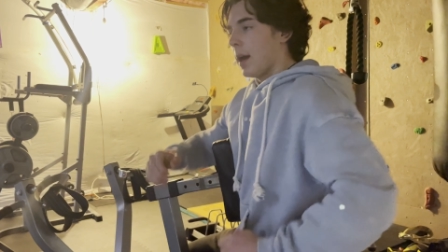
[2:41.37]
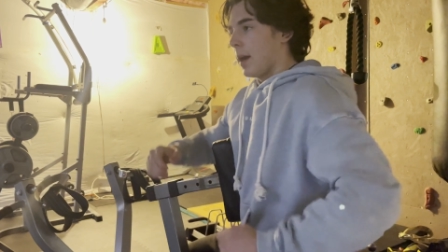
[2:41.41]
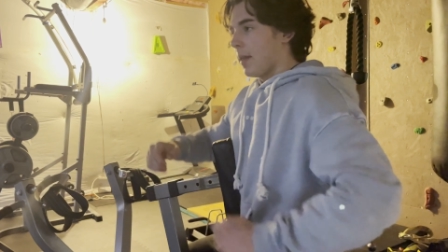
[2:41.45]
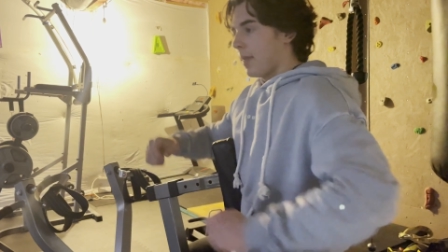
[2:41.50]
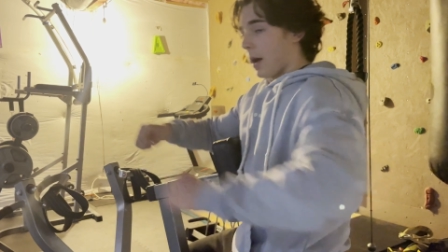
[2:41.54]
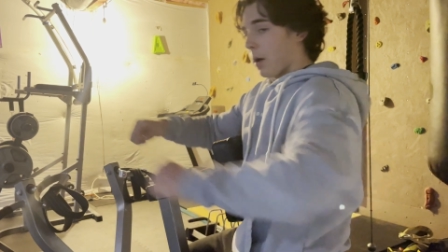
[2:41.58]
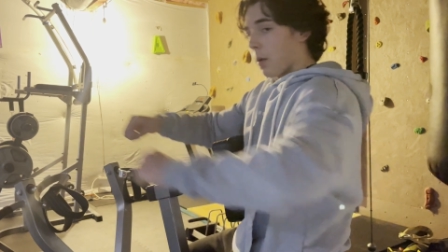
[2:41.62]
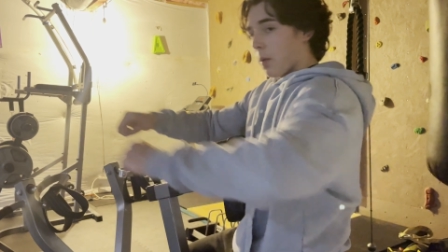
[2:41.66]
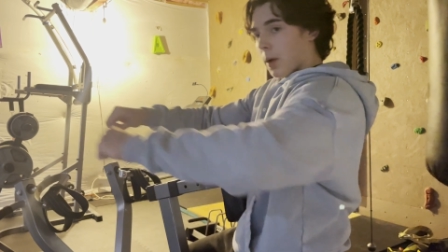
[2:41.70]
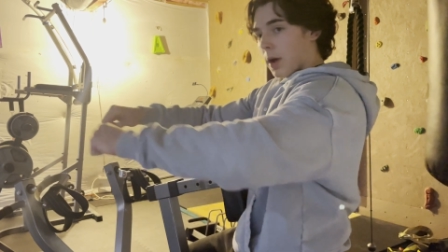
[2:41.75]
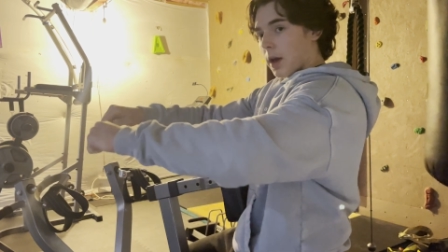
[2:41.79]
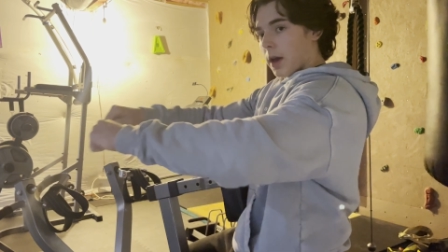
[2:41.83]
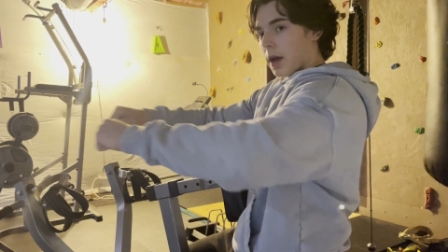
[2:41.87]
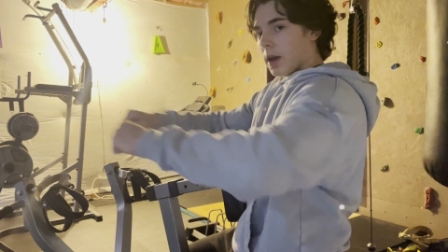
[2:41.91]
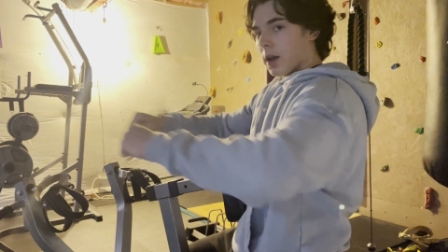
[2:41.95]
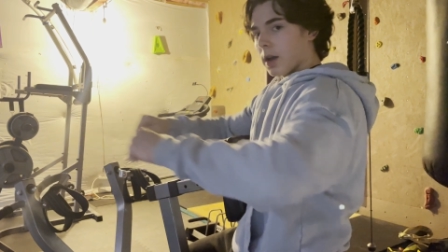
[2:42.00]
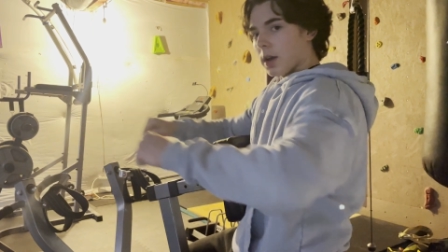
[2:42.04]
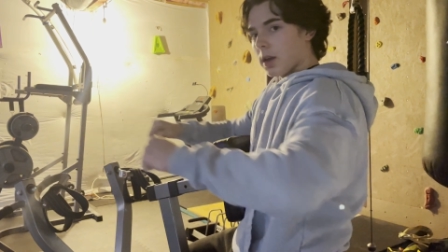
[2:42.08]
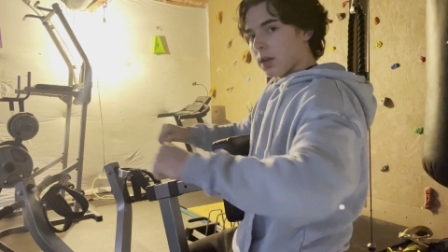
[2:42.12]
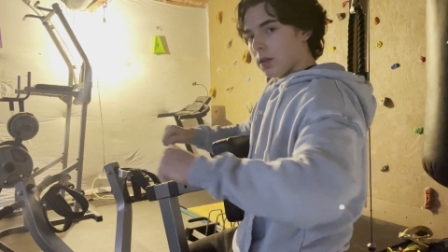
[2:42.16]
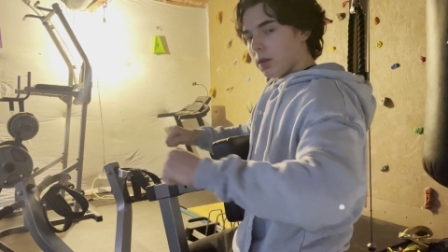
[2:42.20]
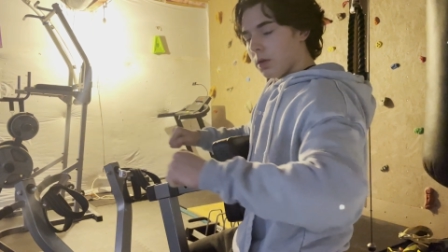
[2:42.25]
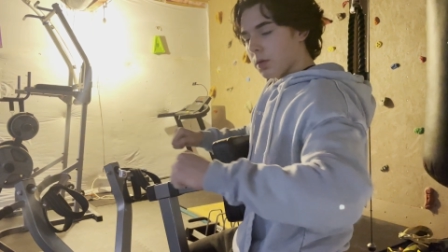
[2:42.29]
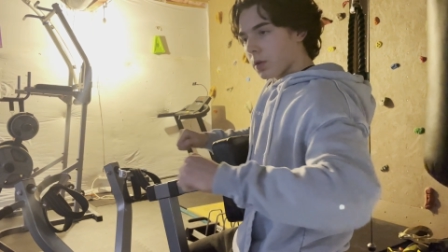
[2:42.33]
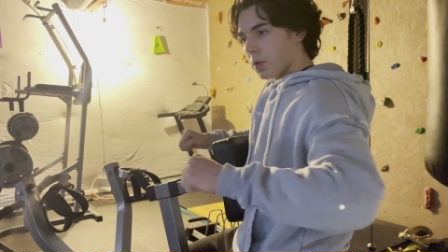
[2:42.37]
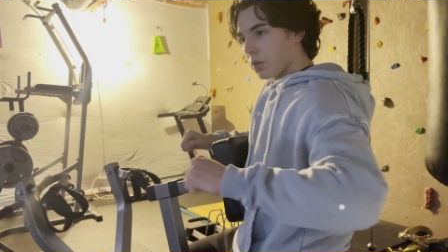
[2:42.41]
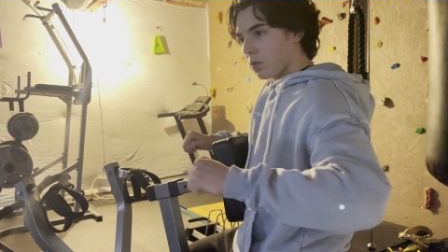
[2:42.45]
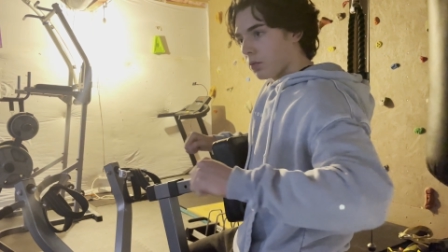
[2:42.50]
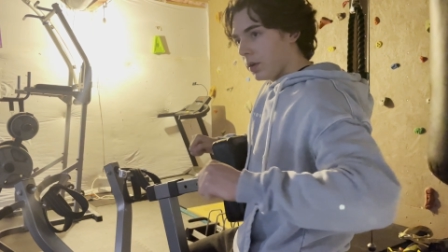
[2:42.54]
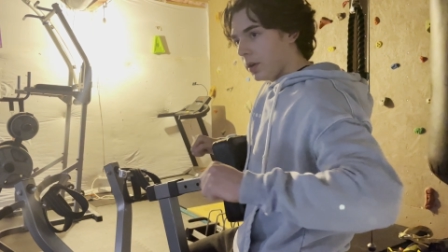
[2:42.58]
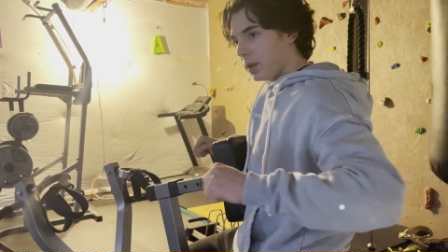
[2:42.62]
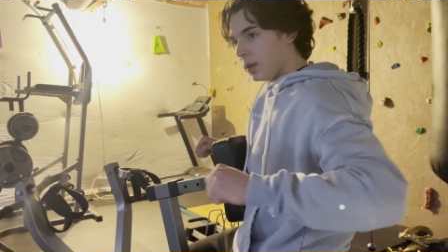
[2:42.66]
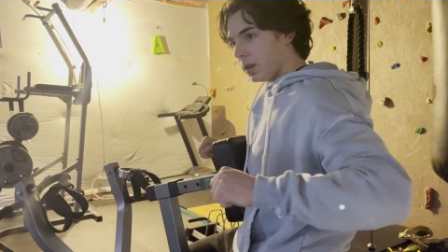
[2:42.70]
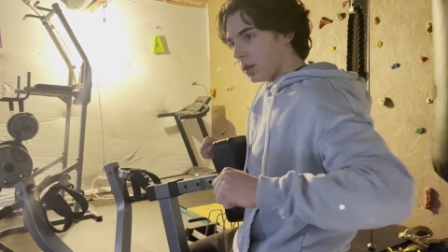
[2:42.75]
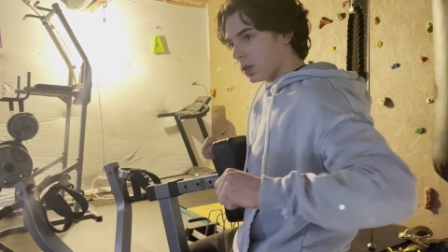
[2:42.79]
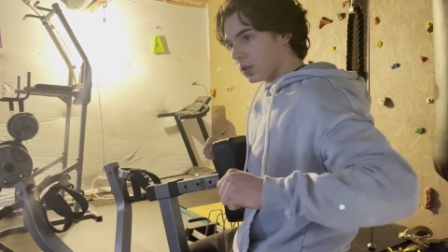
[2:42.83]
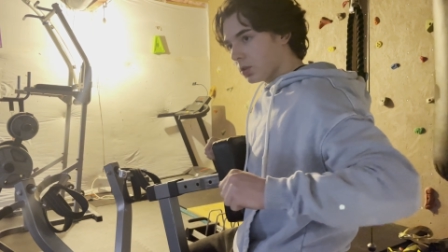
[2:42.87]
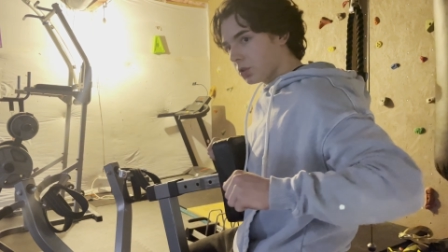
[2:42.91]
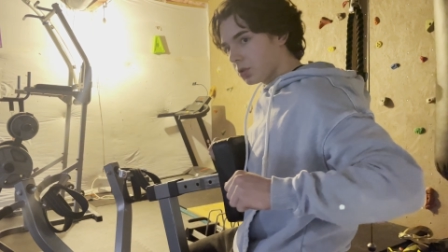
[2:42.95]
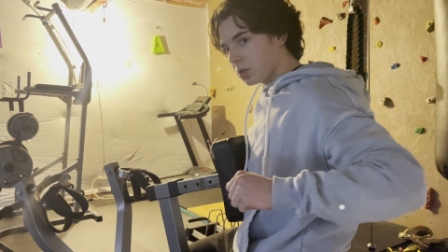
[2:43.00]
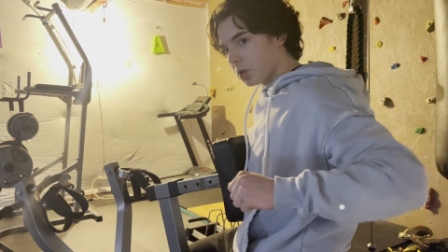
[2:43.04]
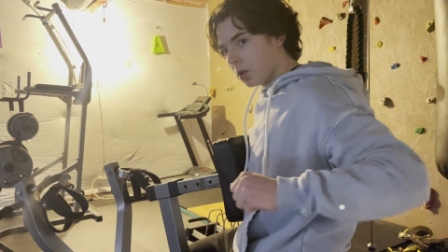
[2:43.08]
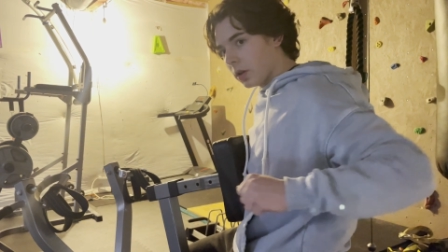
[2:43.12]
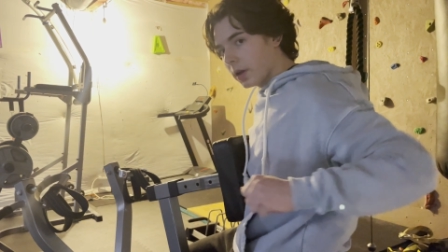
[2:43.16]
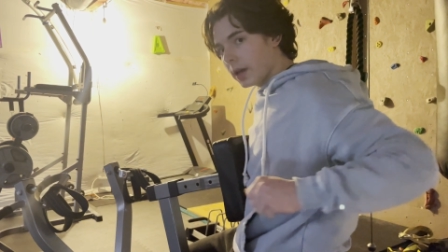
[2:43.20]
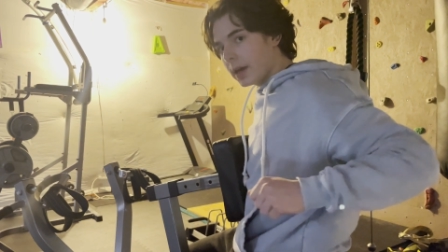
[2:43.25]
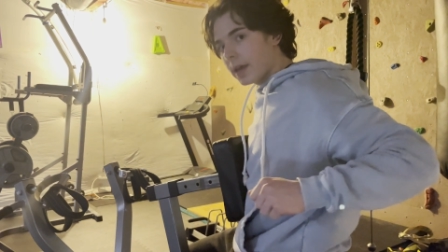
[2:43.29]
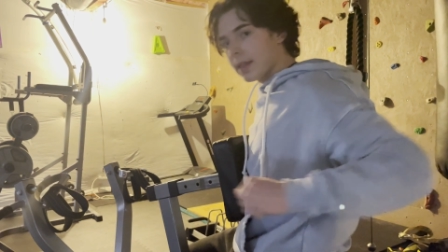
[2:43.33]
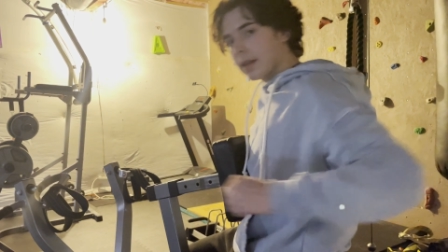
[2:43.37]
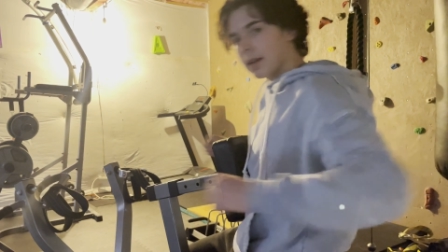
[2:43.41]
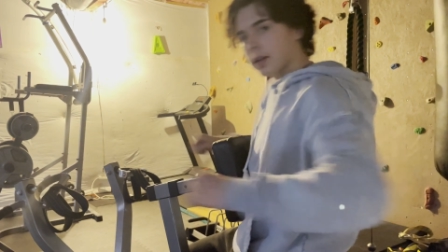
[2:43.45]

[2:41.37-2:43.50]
That way you can really control it and then